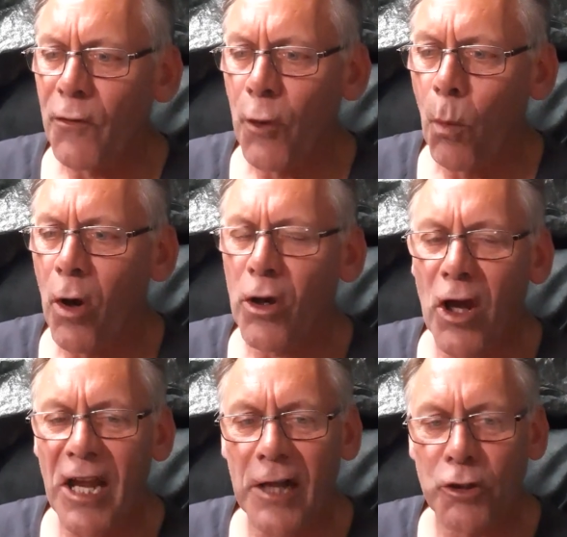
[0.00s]
the one I
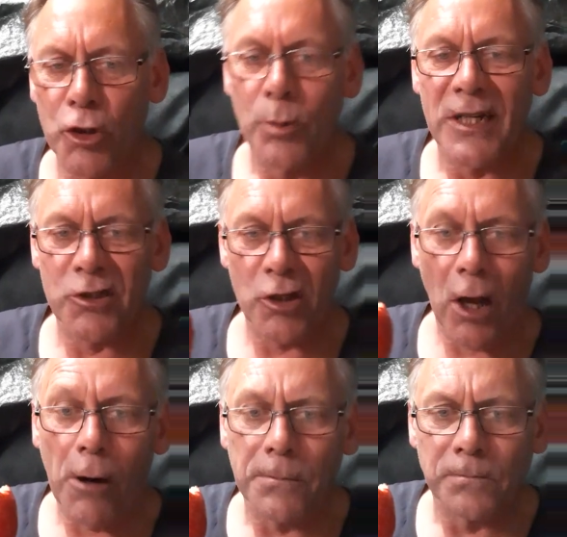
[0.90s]
had 2 weeks ago,
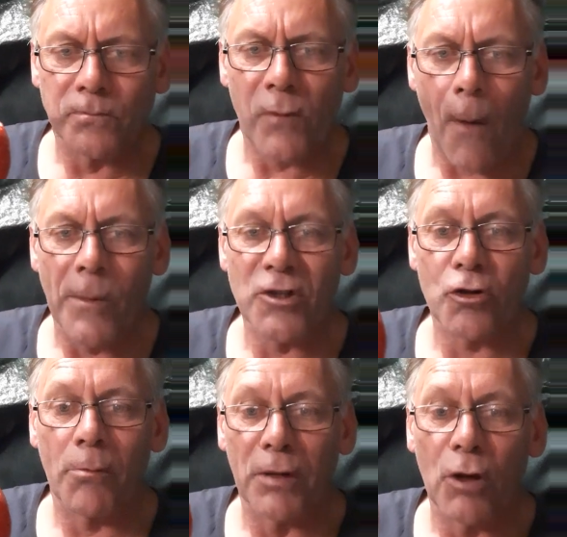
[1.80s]
which
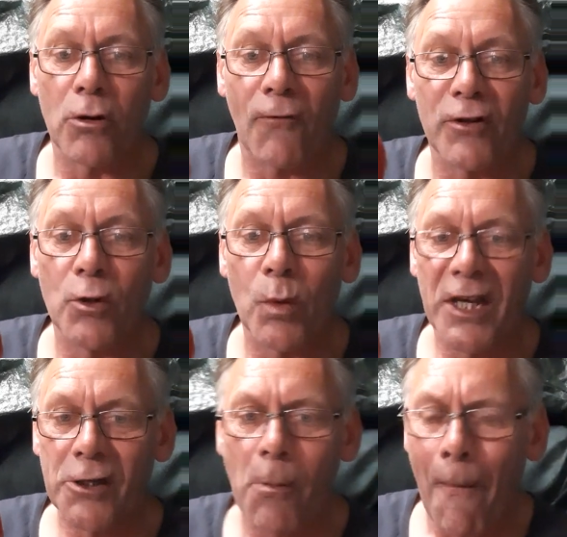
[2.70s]
got blown off in the wind,